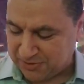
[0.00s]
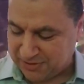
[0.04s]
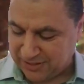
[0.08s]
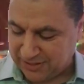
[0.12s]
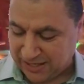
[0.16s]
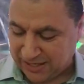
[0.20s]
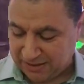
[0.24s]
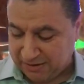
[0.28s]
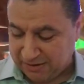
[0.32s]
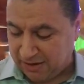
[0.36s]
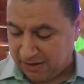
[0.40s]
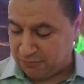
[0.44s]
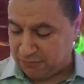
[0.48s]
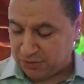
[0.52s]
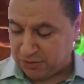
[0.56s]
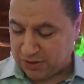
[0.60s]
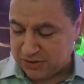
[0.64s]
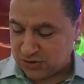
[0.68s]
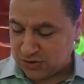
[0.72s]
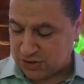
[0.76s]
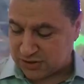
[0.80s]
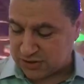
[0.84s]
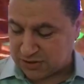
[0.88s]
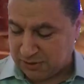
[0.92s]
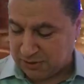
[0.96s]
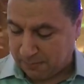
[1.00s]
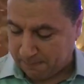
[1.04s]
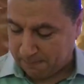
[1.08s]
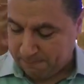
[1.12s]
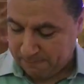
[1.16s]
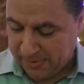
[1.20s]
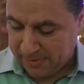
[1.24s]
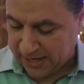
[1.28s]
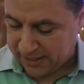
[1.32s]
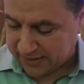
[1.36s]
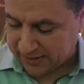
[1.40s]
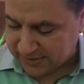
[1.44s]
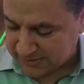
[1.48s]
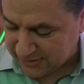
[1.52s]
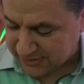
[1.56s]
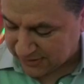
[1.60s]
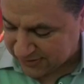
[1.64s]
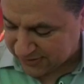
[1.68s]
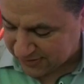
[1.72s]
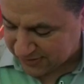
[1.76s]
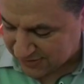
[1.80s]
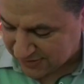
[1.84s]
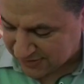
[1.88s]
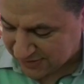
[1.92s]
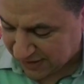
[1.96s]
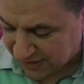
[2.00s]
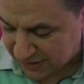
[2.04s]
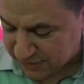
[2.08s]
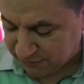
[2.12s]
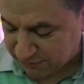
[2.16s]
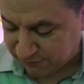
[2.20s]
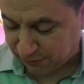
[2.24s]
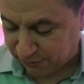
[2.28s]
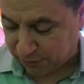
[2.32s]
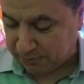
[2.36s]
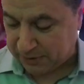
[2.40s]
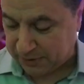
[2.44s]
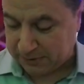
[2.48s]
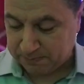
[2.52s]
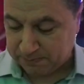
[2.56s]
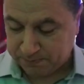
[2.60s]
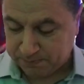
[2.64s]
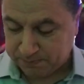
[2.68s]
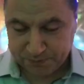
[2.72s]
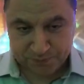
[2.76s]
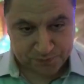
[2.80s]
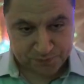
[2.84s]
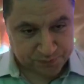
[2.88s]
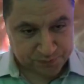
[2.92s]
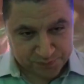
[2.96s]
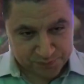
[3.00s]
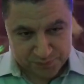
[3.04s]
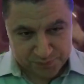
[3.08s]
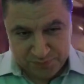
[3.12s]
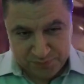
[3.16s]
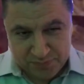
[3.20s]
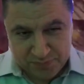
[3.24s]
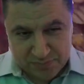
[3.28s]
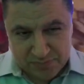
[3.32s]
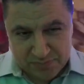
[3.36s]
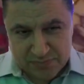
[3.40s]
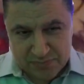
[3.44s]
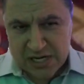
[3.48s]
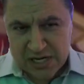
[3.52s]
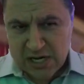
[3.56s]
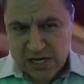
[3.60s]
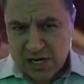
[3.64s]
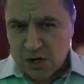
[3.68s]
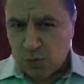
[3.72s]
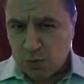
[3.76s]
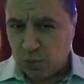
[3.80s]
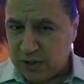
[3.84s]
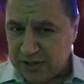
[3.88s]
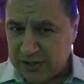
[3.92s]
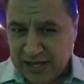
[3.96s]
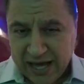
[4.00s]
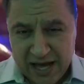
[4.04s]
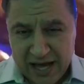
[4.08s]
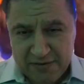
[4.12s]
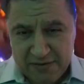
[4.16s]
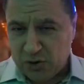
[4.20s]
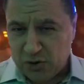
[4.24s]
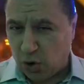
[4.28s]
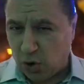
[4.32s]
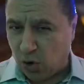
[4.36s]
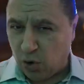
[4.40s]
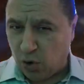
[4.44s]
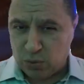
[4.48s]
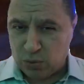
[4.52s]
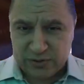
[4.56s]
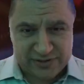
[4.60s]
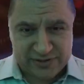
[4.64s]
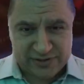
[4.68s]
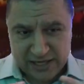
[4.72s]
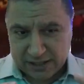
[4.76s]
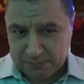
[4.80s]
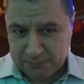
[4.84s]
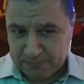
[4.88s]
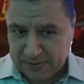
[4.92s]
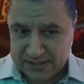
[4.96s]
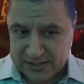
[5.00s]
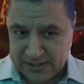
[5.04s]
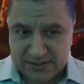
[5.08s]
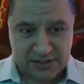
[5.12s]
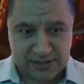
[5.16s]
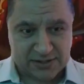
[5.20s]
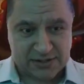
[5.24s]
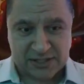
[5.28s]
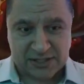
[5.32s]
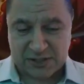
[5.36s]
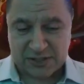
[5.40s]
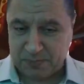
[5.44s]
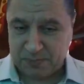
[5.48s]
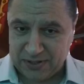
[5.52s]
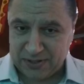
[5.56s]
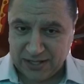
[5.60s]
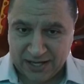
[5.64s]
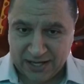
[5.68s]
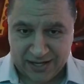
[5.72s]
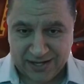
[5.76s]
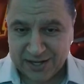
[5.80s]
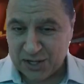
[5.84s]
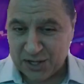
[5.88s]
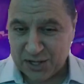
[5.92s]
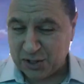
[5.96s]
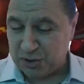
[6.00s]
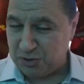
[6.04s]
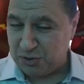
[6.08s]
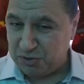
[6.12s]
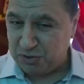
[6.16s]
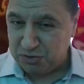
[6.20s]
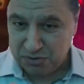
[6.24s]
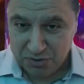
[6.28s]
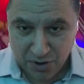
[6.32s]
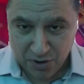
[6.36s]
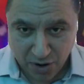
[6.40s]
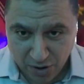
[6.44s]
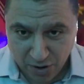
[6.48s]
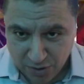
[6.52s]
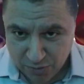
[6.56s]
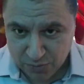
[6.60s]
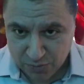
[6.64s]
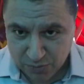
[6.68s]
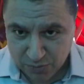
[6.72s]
and everything just makes sense for me. Will it have the old segmented display? No,